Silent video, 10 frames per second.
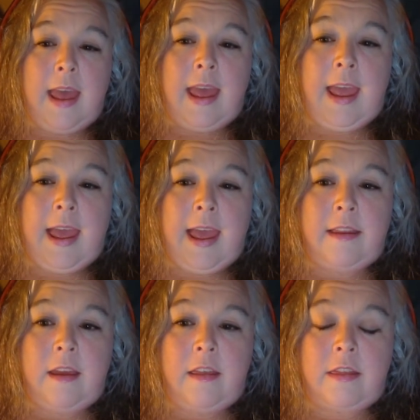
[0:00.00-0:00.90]

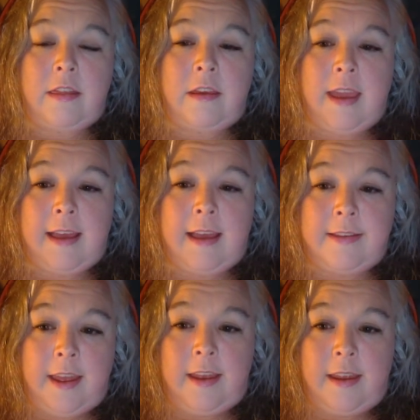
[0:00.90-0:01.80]
And the guest
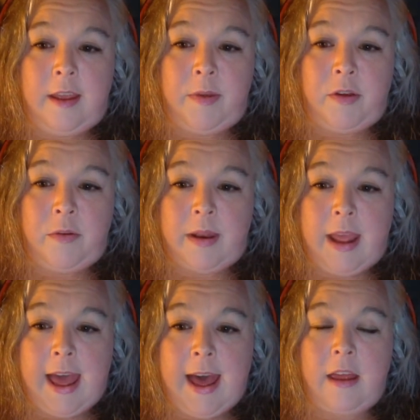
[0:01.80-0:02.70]
that Amy Goodman
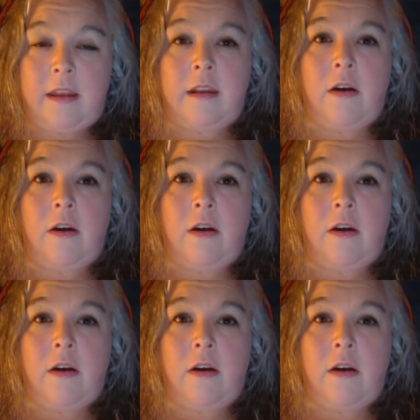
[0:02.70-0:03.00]
had